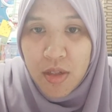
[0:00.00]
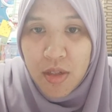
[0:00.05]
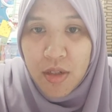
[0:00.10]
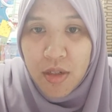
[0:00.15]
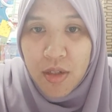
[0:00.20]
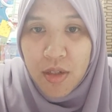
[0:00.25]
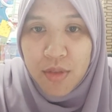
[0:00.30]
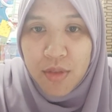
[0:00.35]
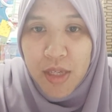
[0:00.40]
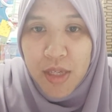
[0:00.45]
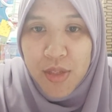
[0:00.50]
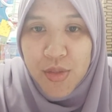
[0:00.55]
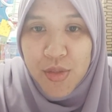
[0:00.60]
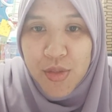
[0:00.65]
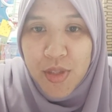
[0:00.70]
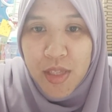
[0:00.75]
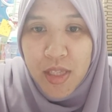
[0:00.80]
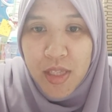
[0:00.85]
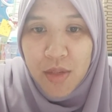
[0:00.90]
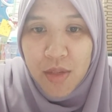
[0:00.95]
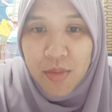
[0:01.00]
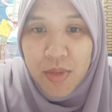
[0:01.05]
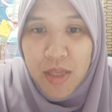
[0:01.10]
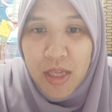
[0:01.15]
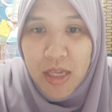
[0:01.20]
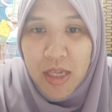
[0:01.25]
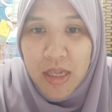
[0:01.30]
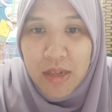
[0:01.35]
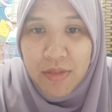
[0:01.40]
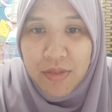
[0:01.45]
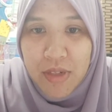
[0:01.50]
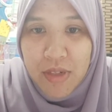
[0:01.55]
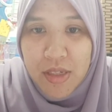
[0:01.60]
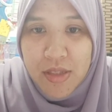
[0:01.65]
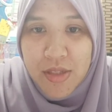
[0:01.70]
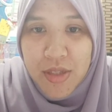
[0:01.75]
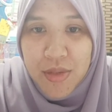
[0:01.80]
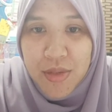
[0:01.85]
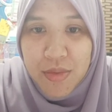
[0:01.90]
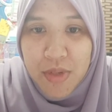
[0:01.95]
Alright, so here we have
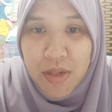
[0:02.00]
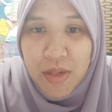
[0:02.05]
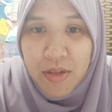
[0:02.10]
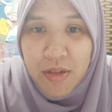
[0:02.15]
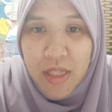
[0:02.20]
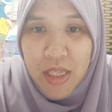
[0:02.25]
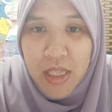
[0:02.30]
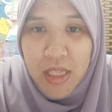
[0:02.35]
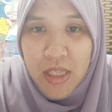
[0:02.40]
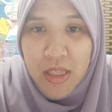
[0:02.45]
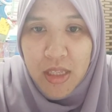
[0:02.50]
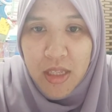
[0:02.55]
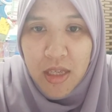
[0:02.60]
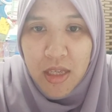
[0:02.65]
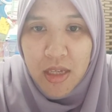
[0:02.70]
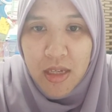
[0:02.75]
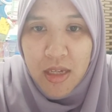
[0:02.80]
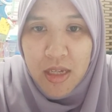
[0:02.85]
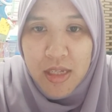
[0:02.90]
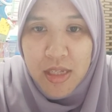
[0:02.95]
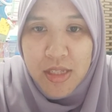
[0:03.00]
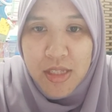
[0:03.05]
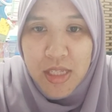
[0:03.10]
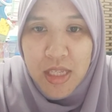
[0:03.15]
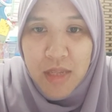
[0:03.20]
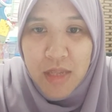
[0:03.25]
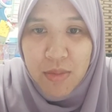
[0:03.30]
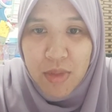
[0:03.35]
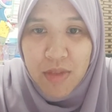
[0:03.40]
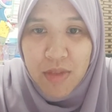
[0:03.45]
Azira. Okay, Hazim,